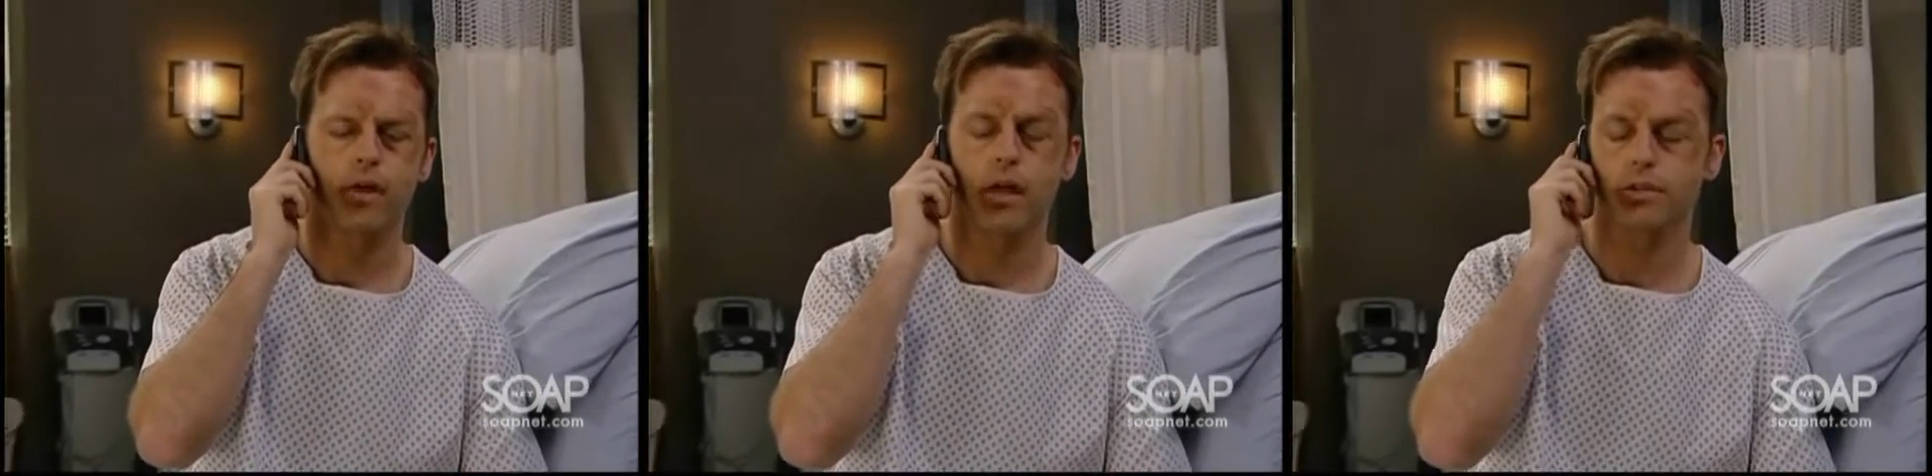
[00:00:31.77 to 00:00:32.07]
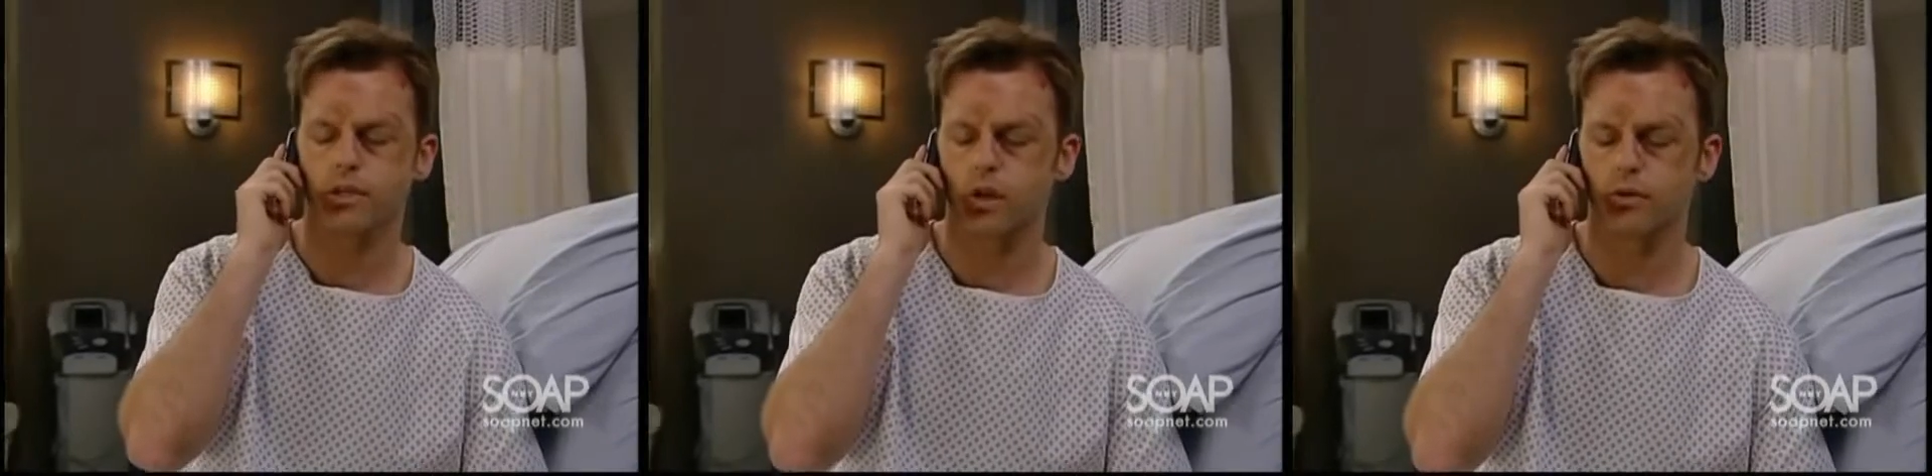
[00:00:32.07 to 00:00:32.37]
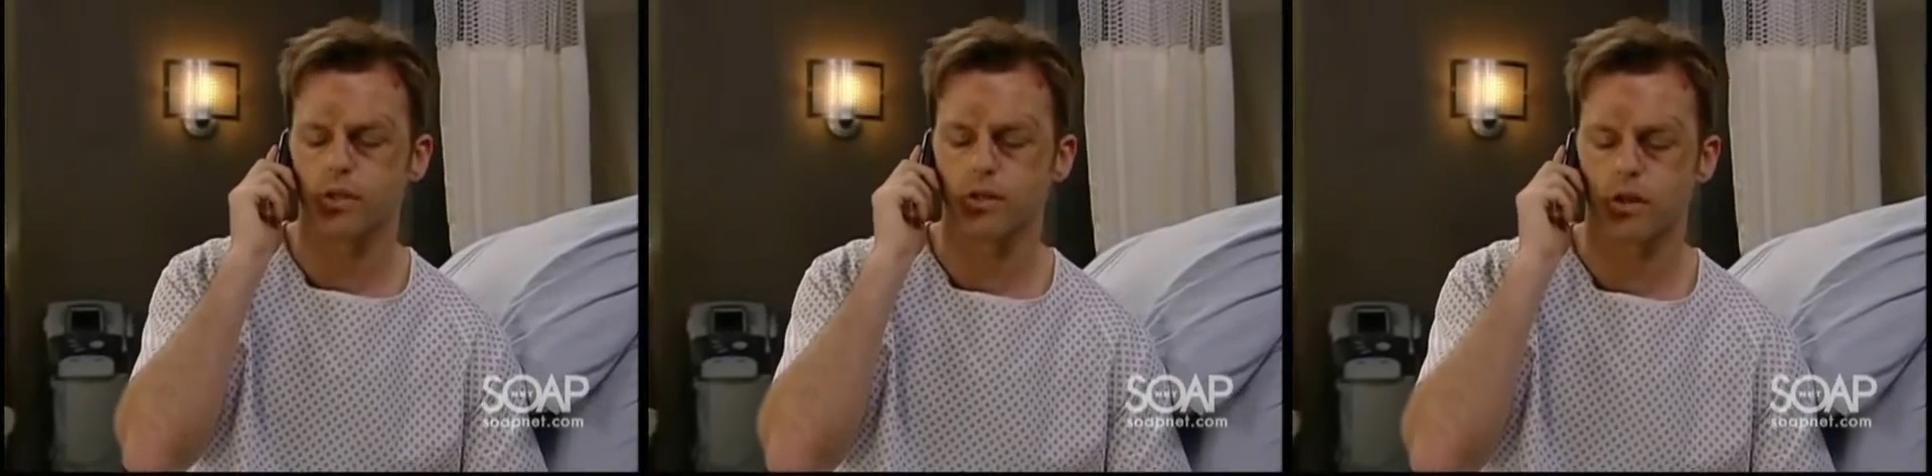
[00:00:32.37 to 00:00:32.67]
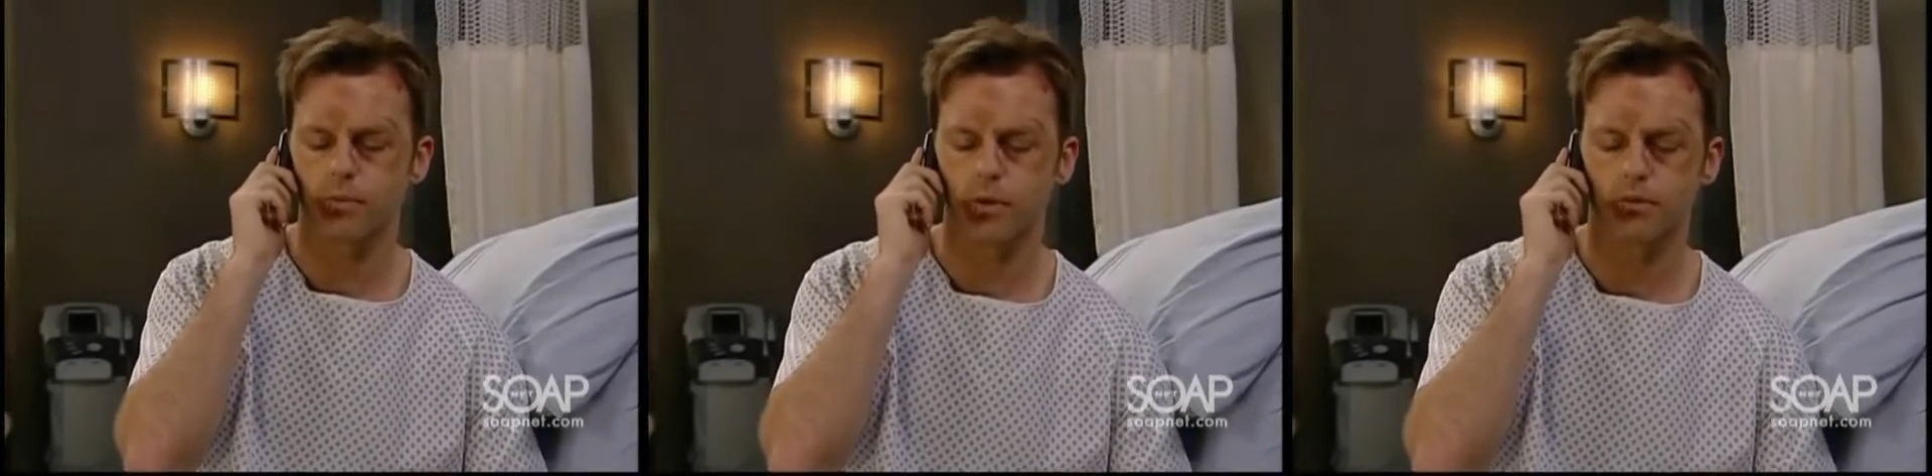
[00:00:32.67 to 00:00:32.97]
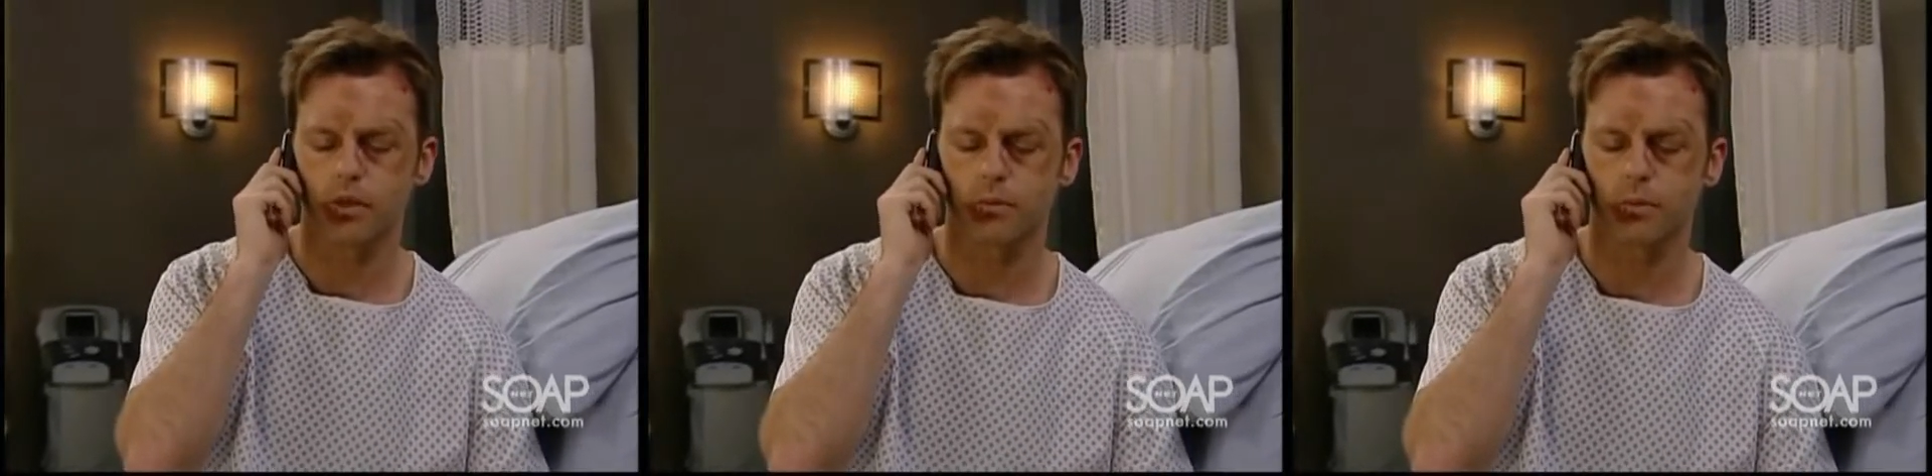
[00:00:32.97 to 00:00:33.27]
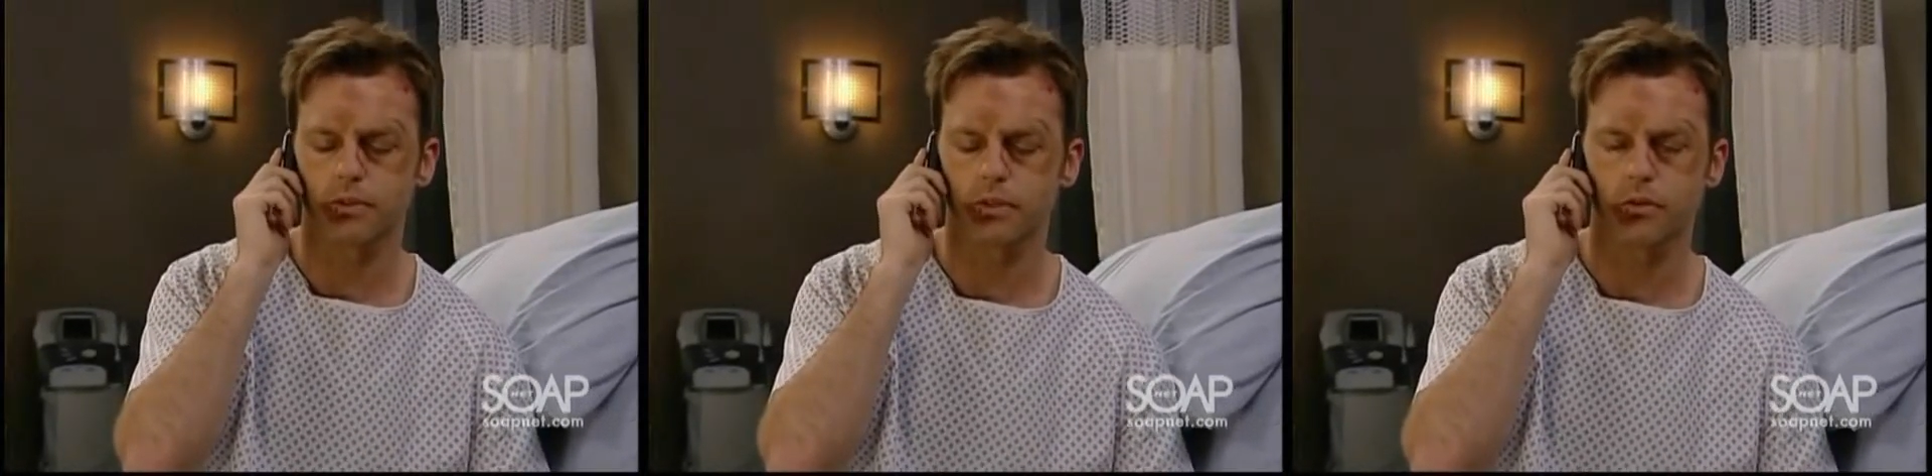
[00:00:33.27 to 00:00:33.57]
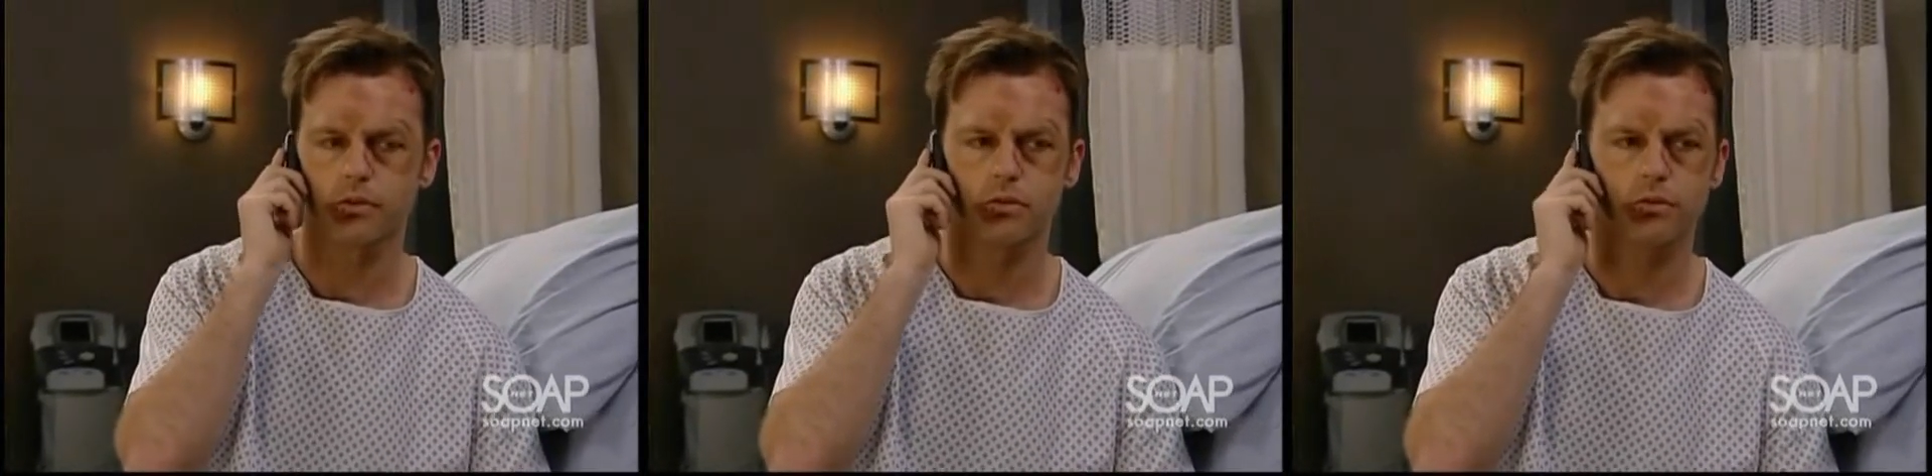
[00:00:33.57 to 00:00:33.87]
Yeah, she OD'd on pills a couple months
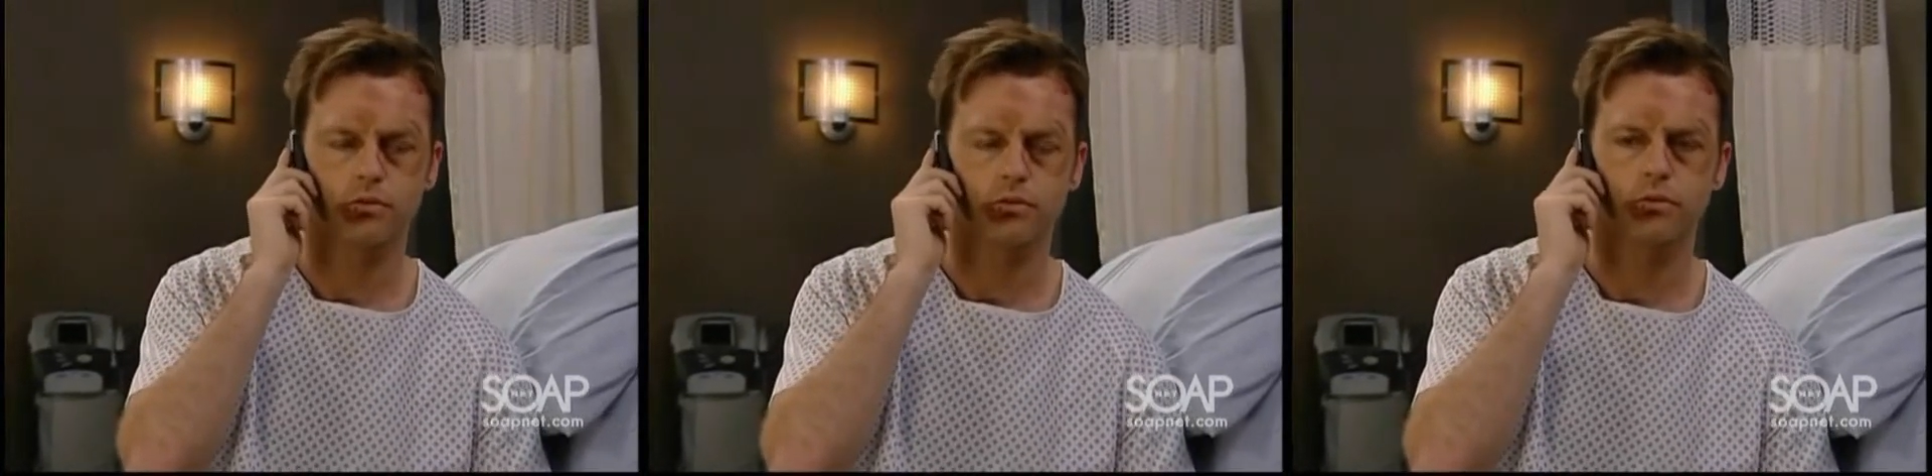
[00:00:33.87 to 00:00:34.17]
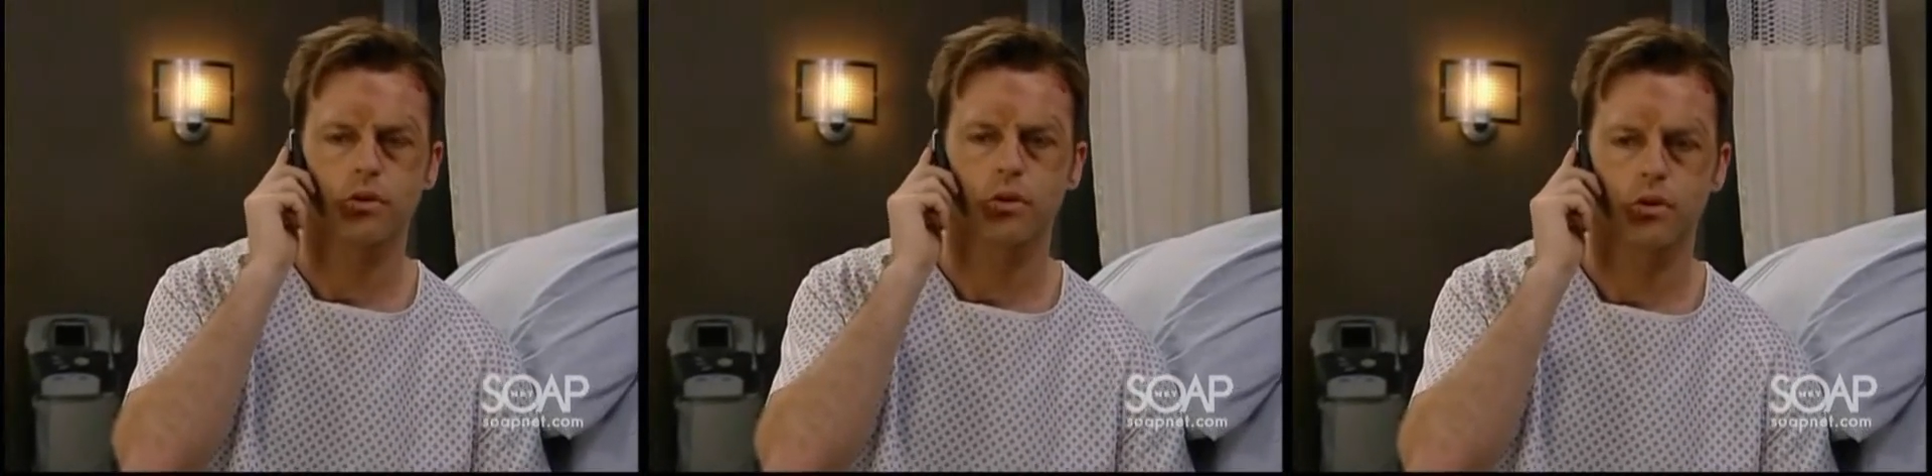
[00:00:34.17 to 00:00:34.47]
ago, too.